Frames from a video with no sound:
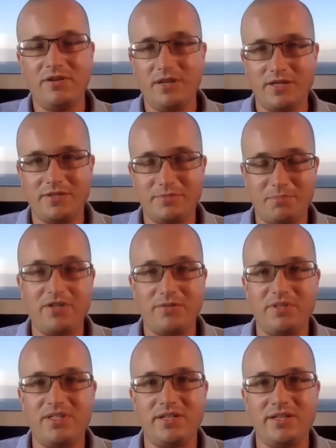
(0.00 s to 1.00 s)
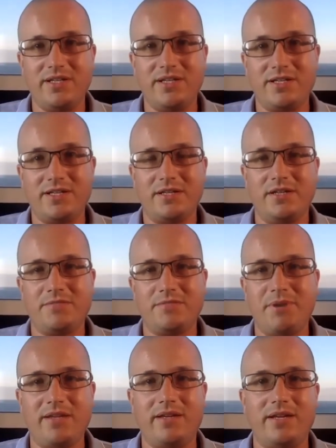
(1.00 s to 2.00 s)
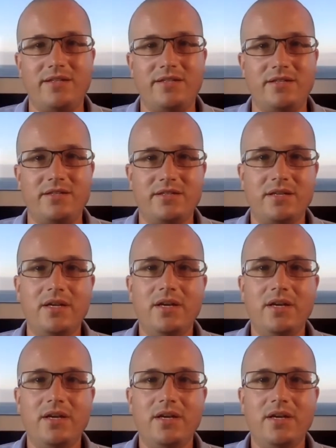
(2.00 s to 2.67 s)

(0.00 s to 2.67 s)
and particularly speculators